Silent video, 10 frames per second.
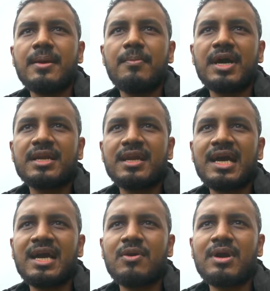But
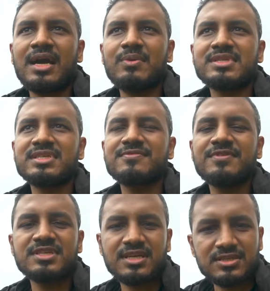now I was his
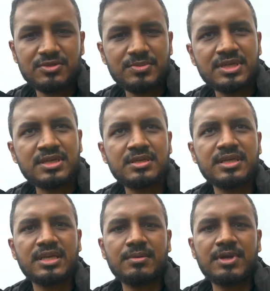first customer
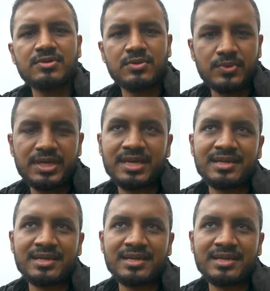in about a week,